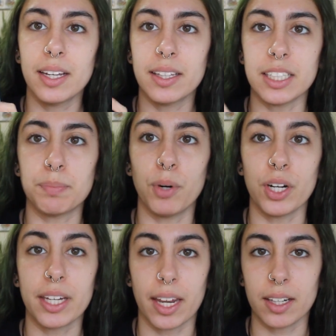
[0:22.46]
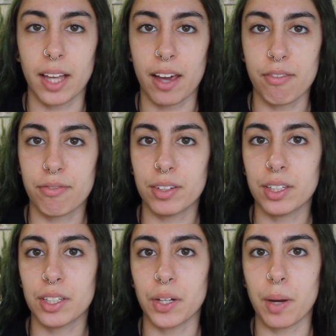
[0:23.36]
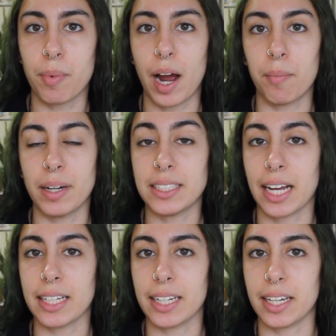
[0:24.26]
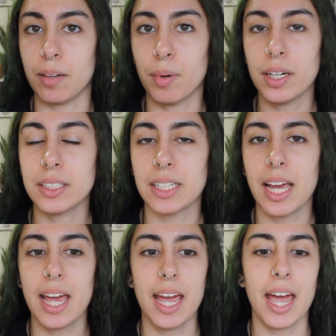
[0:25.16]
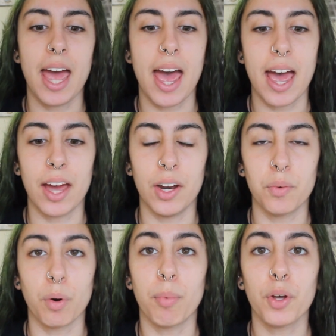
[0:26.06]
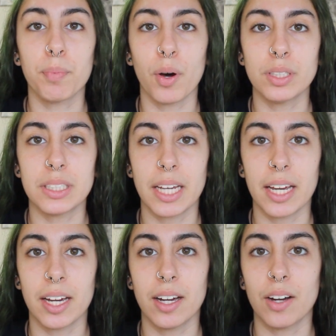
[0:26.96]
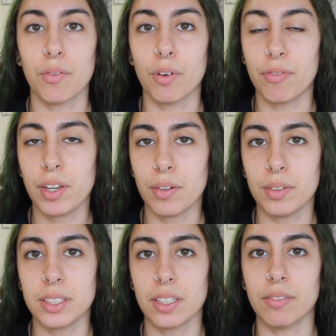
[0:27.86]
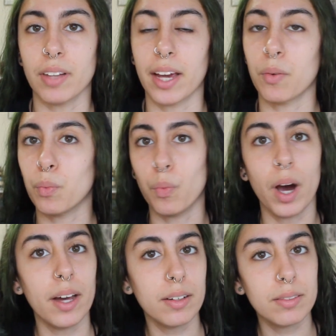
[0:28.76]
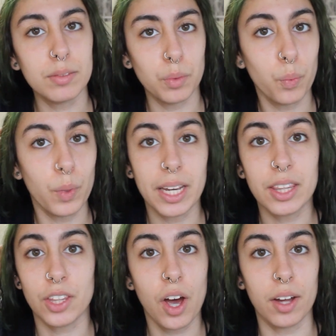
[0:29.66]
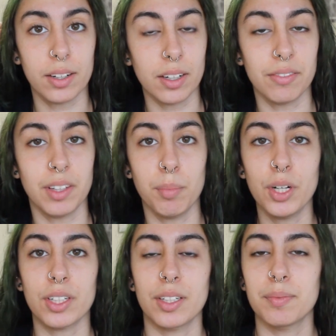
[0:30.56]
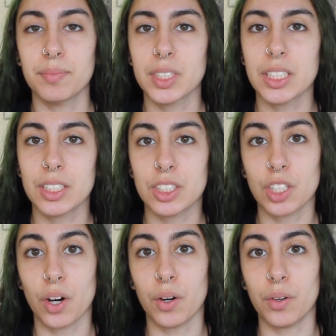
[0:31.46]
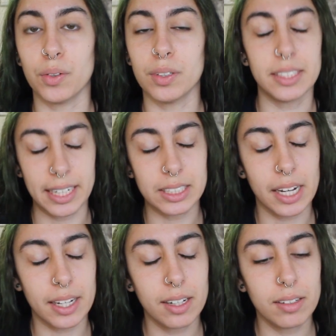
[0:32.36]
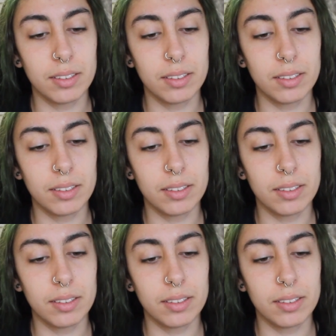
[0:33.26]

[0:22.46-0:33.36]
this book, Get a Life, Chloe Brown by Talia Hibbert, and we're both posting reviews of what we thought of the book. So take a second,